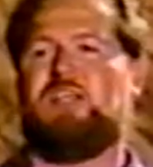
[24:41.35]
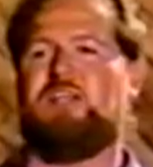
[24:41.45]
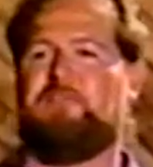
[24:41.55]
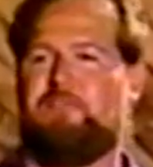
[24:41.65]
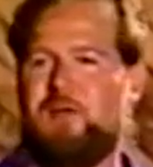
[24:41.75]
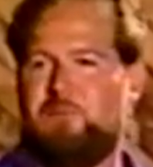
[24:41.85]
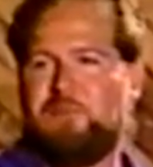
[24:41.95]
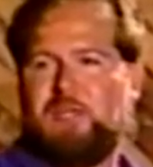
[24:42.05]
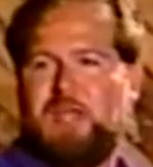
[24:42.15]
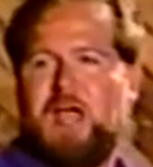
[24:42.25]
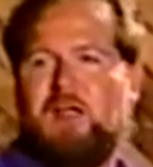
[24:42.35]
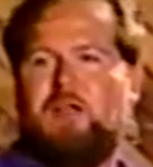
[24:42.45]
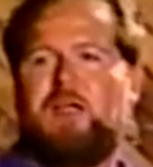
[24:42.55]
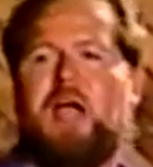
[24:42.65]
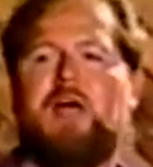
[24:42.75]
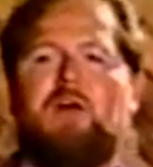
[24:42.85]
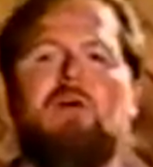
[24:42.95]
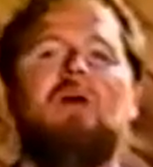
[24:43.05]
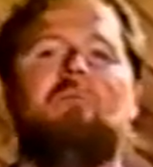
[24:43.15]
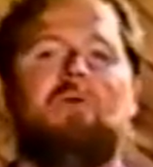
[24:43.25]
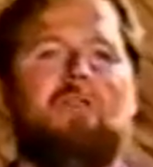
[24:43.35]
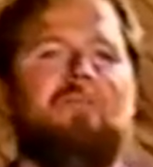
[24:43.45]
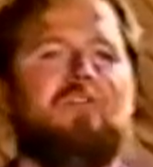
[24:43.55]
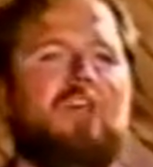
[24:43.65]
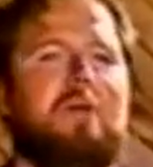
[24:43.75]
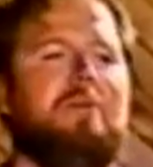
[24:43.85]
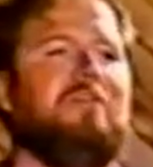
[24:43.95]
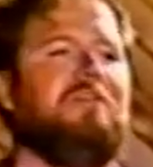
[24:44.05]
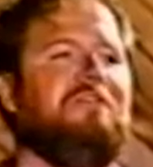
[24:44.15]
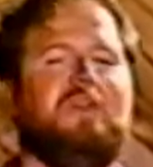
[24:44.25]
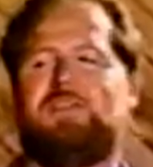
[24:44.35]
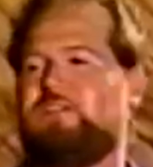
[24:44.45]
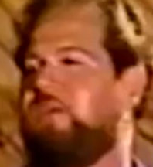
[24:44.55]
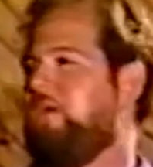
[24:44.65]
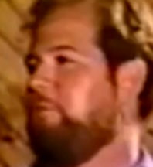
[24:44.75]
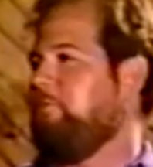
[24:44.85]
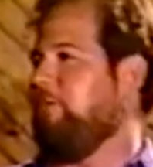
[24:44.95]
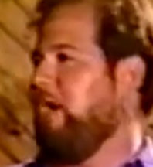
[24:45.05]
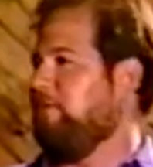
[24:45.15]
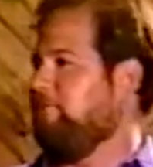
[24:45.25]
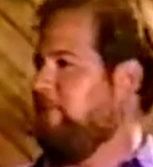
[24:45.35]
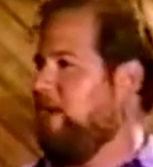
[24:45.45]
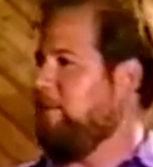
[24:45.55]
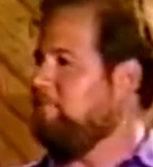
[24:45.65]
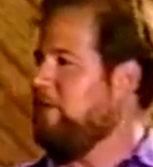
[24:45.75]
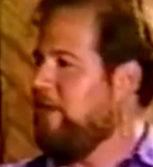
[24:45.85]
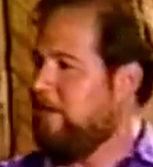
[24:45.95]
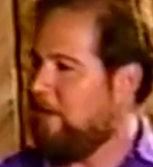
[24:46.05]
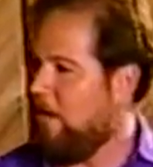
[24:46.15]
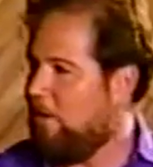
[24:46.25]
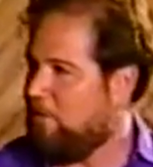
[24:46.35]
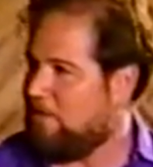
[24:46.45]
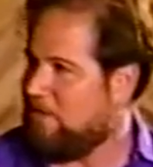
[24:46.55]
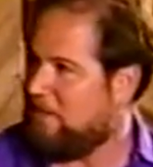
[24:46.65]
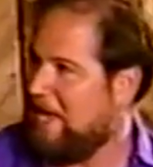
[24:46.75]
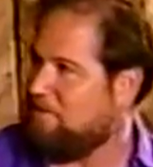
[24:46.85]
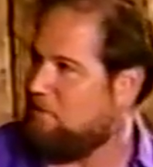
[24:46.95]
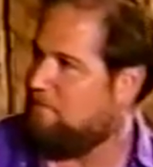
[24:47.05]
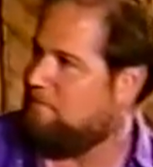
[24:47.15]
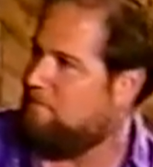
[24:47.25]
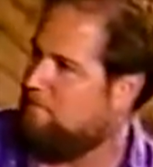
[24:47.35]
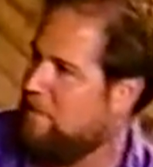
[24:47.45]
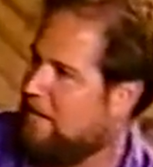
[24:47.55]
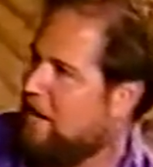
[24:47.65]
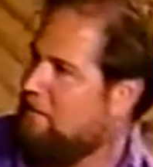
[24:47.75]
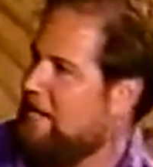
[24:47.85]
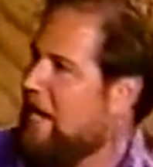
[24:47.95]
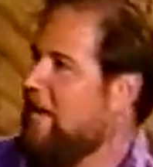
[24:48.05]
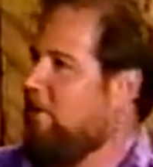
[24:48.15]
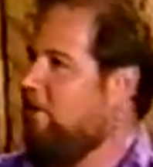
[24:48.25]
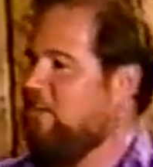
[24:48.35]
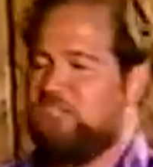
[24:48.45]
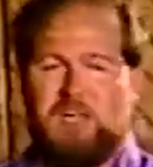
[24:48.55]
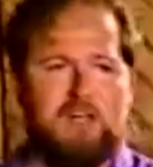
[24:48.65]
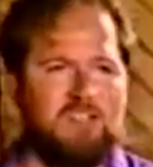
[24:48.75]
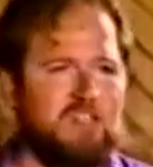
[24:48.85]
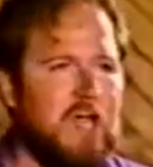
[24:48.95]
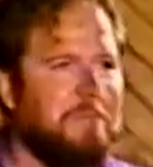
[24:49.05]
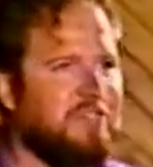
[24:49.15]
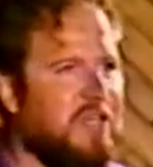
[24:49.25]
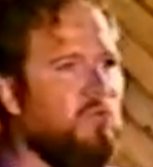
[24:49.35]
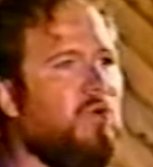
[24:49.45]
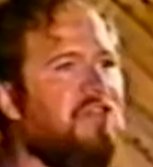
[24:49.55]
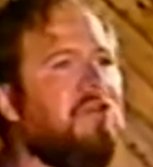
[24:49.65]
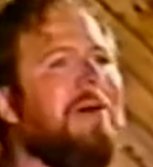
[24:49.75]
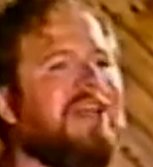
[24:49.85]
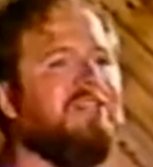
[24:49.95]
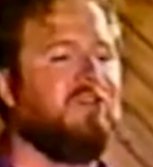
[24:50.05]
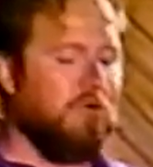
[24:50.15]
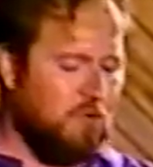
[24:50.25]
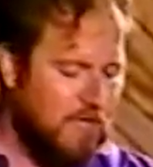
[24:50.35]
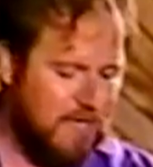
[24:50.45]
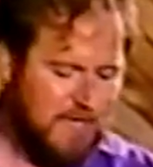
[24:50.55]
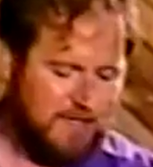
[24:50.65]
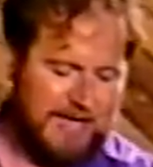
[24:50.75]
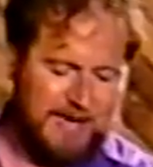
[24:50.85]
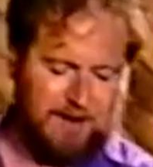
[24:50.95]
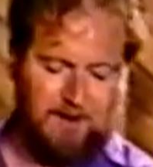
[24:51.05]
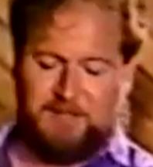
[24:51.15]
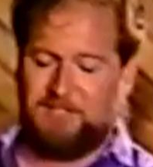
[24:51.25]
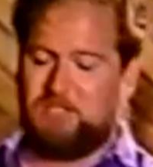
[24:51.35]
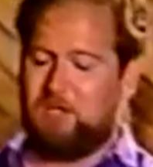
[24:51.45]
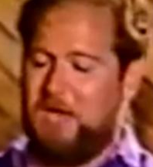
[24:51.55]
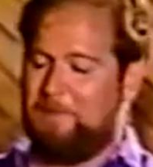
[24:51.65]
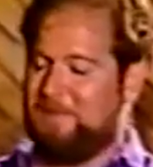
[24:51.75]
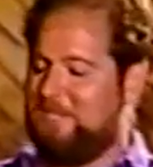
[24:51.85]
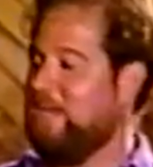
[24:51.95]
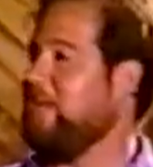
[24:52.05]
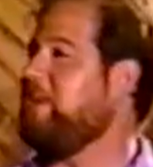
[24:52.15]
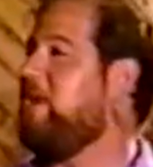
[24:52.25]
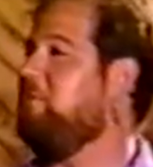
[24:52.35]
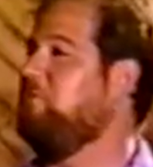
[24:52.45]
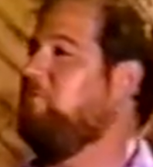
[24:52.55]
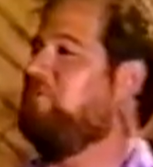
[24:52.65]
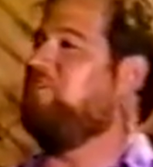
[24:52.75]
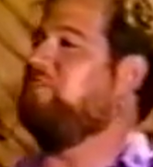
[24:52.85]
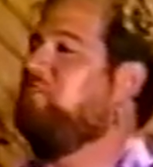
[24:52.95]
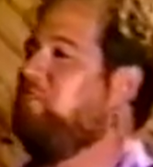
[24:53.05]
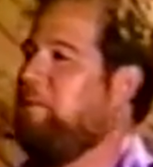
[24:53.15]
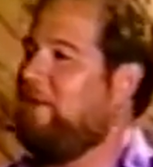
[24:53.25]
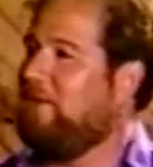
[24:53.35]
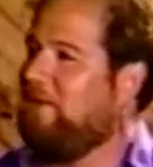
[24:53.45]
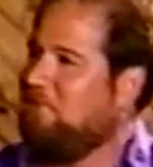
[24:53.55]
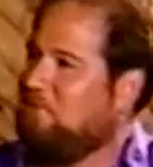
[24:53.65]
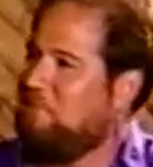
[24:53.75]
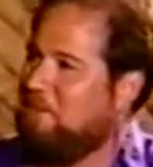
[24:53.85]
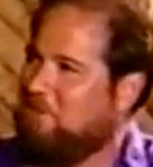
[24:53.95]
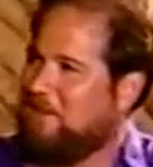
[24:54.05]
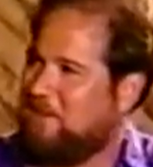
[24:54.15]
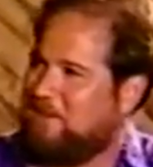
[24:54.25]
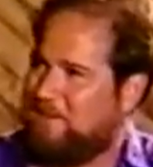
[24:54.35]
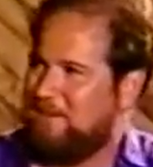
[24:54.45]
dinner from the Arigato, beautiful Japanese feast provided for them. Now the, they have to pick out the categories here. It's the top 10 Winthrop High School category is the top 10 musicians, bands, music,